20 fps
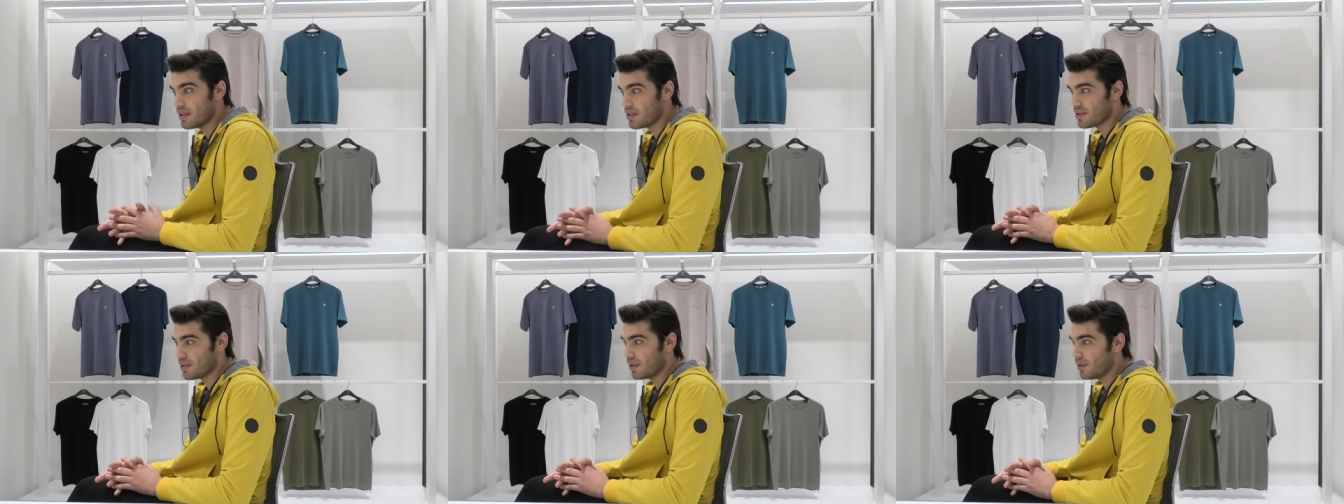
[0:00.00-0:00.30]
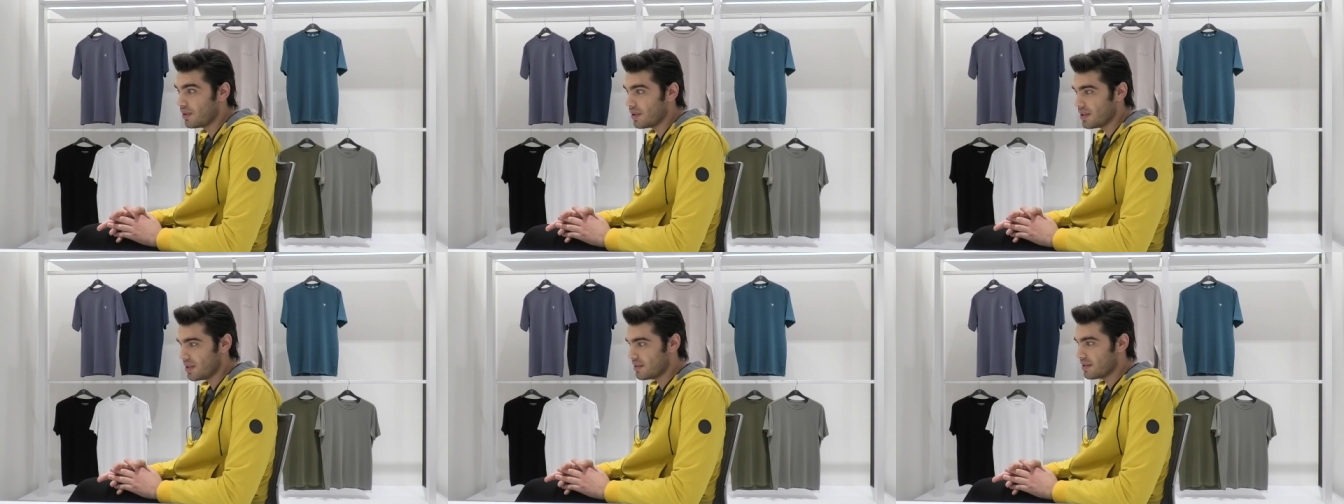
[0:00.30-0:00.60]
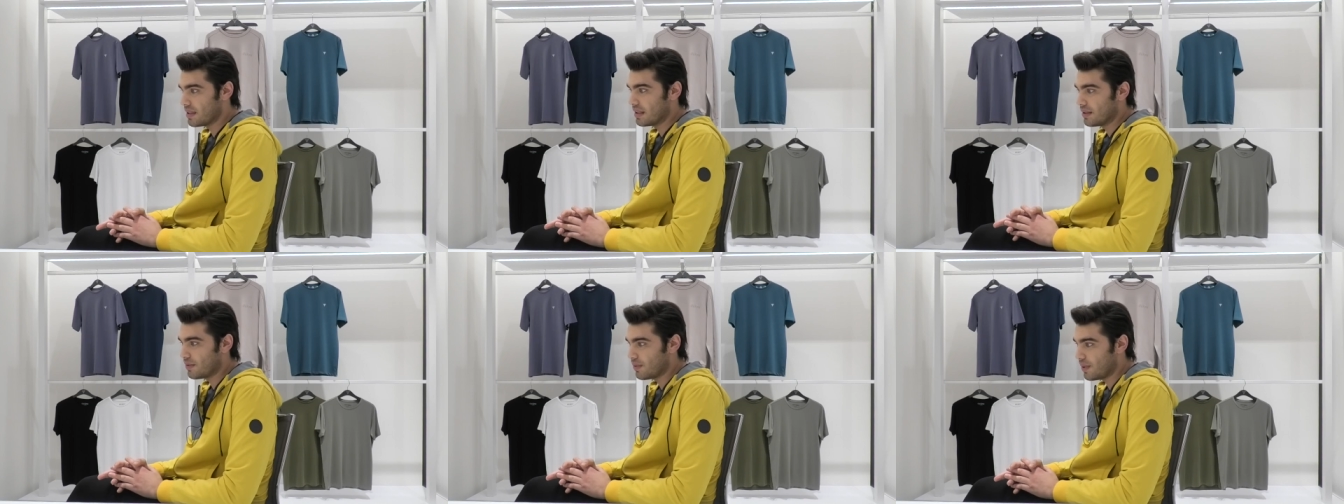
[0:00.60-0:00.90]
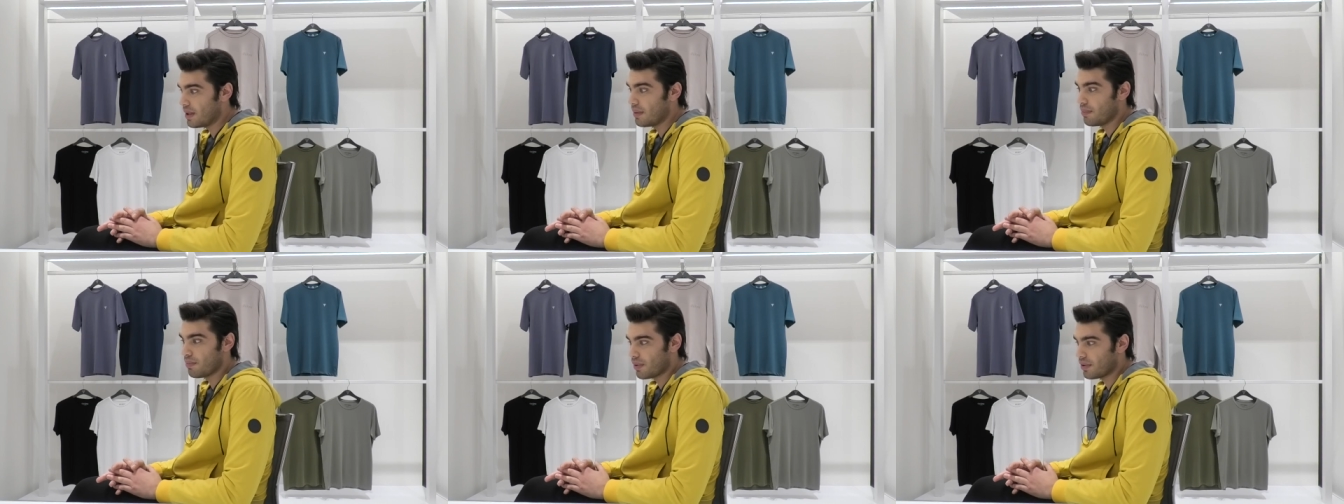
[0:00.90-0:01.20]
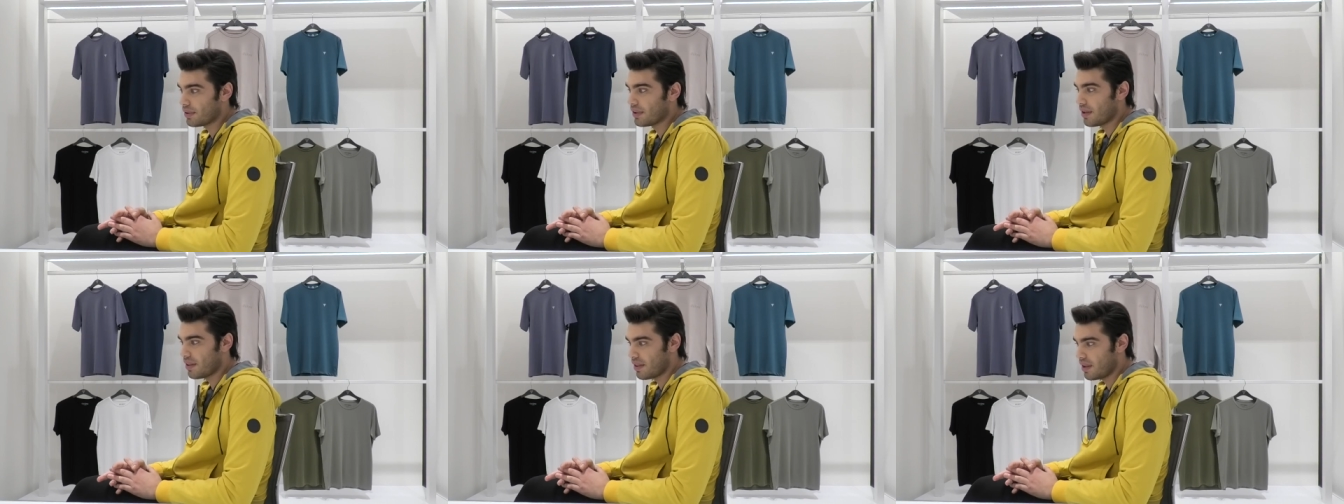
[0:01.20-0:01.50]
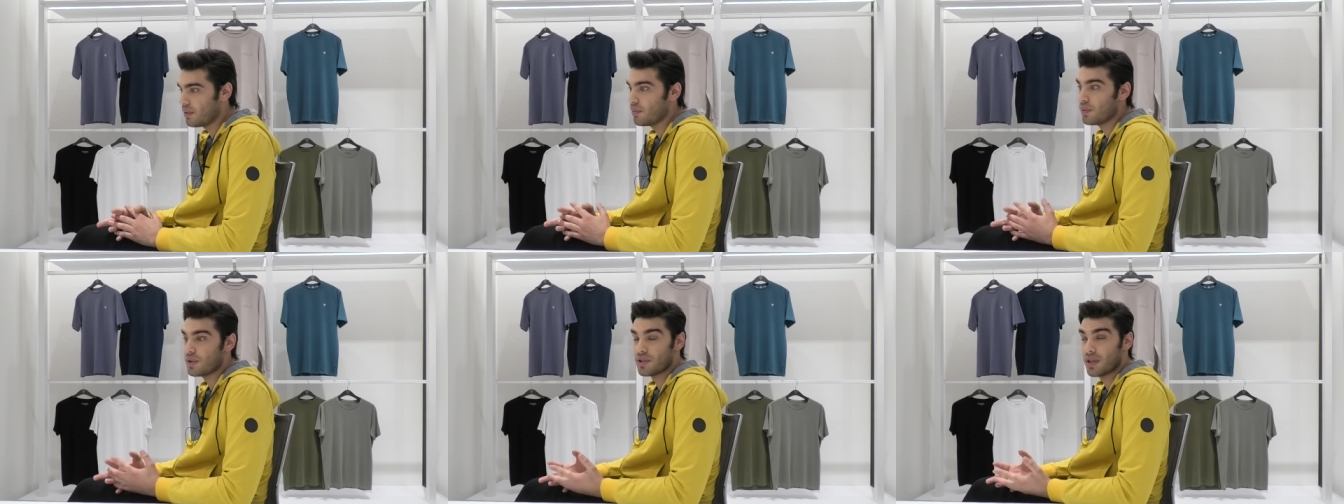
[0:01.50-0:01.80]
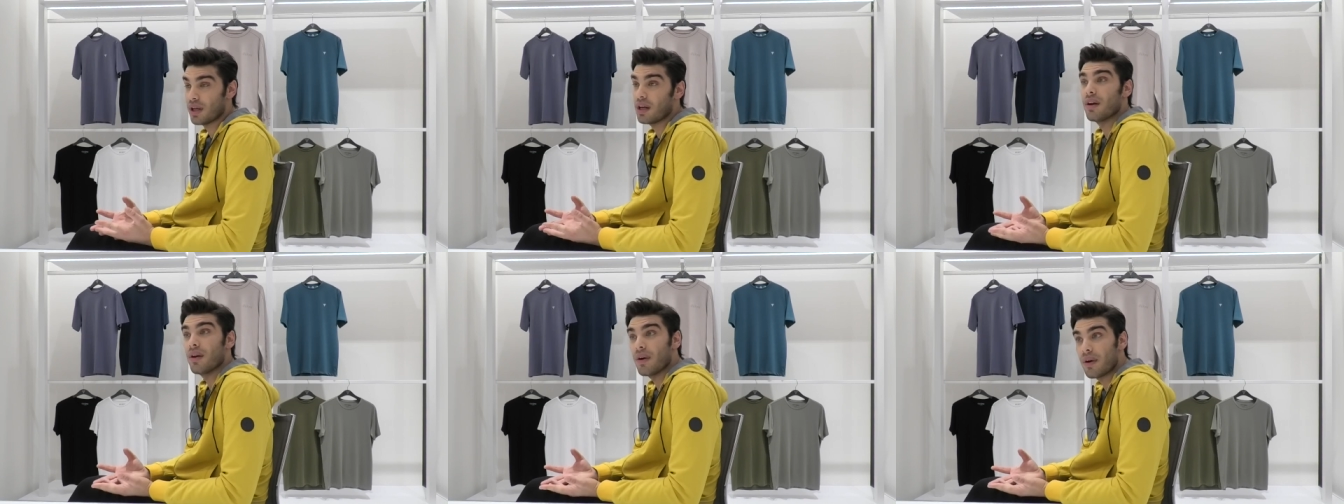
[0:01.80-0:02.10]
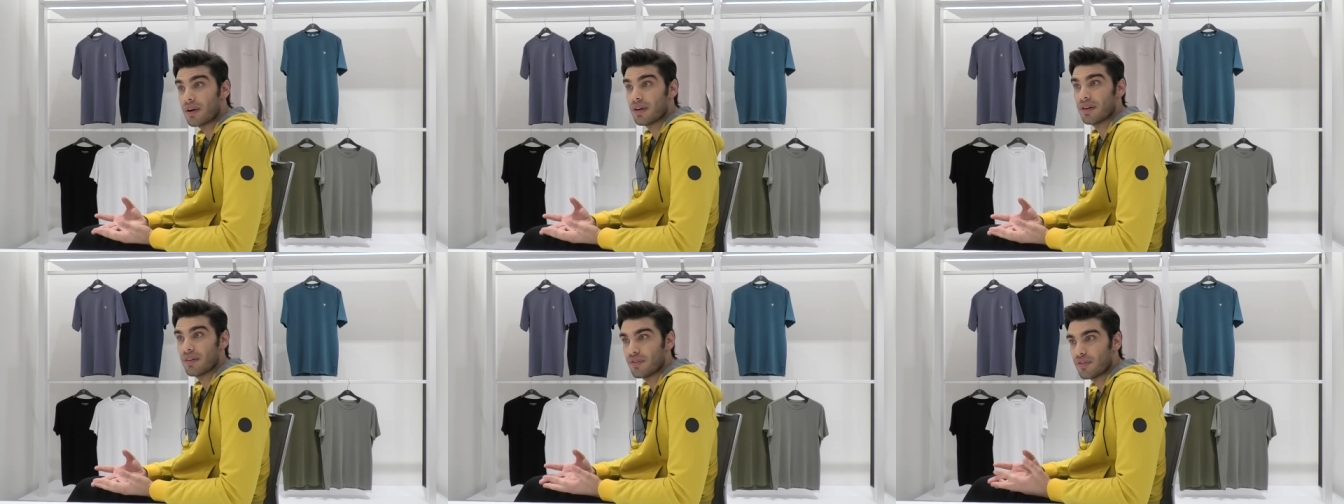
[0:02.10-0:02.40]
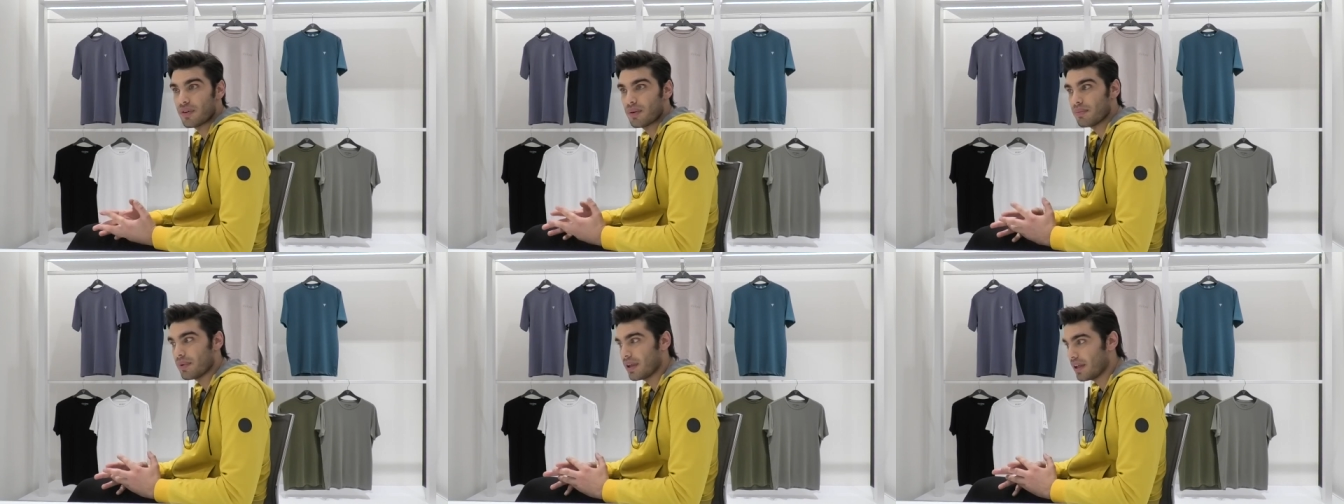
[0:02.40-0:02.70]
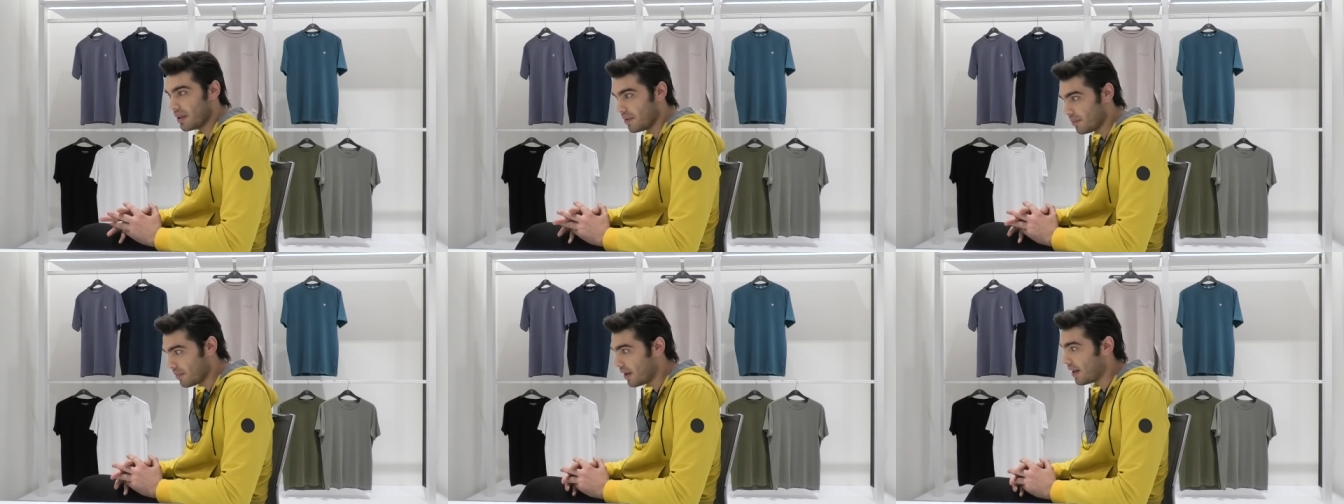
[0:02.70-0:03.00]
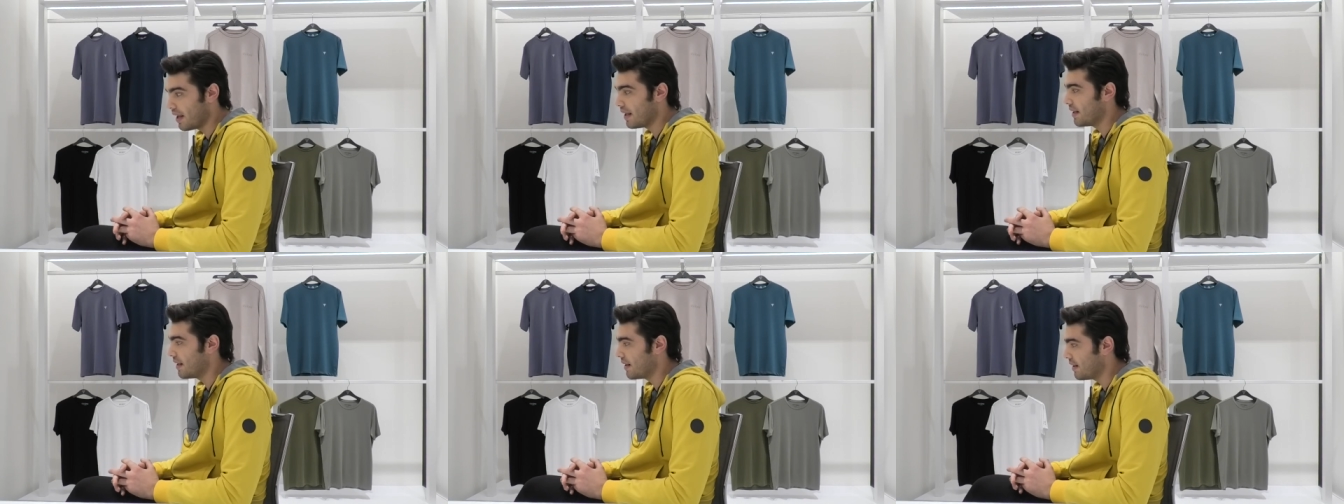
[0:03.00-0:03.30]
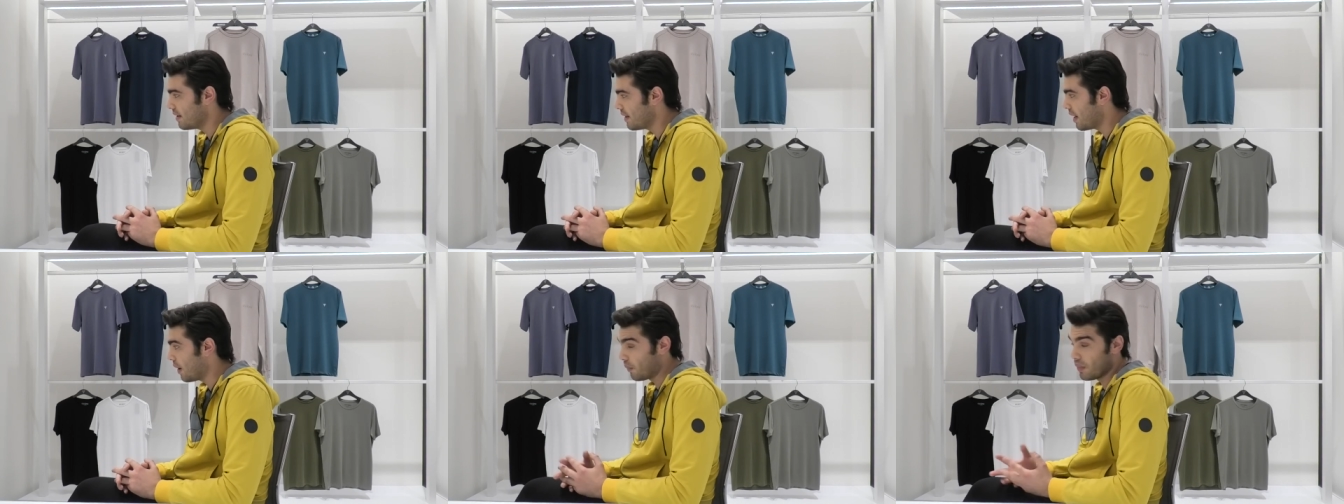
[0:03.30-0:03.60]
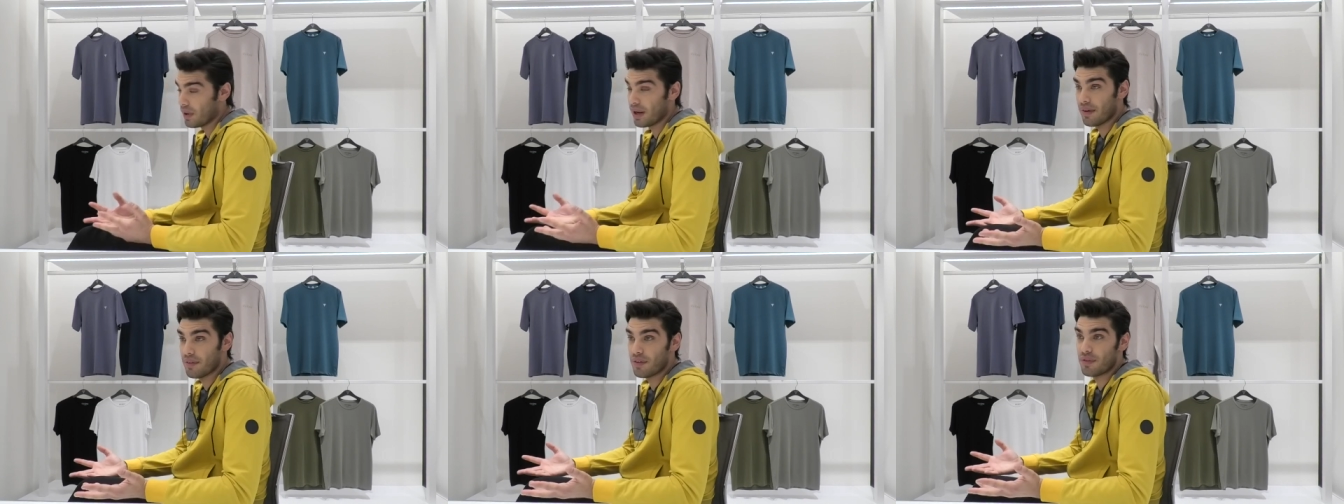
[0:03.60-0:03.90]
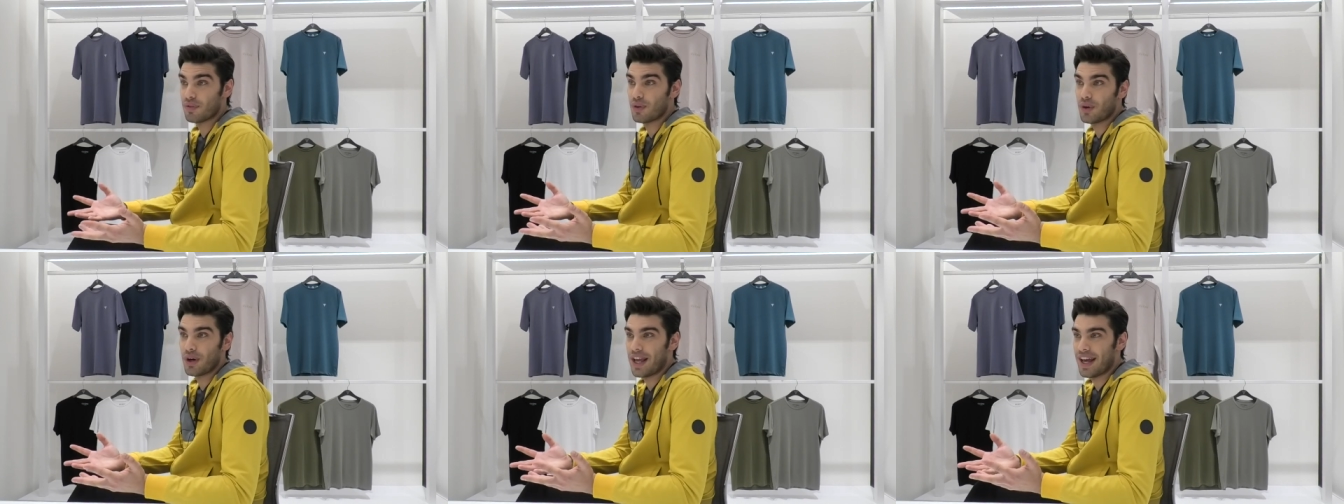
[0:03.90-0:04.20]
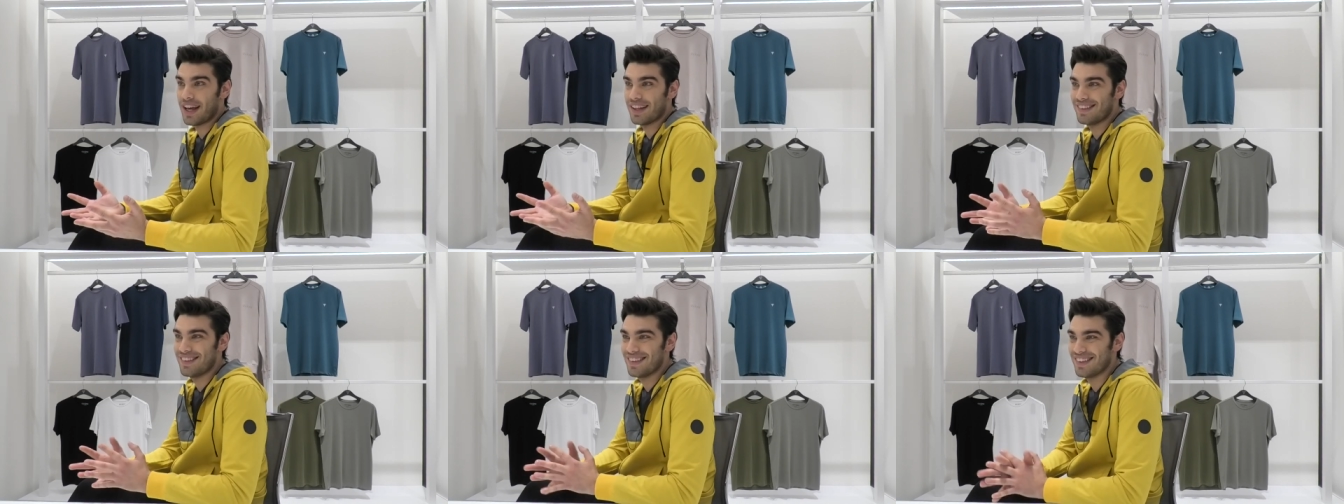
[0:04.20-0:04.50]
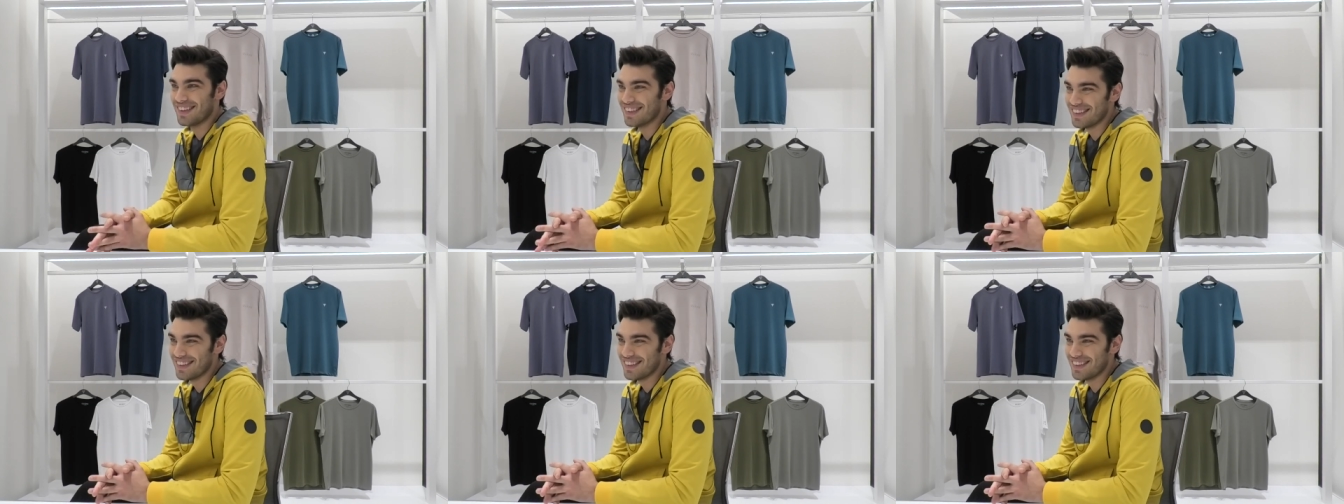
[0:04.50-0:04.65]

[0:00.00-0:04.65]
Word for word: So it's a really important thing which I learned from him and I will never forget.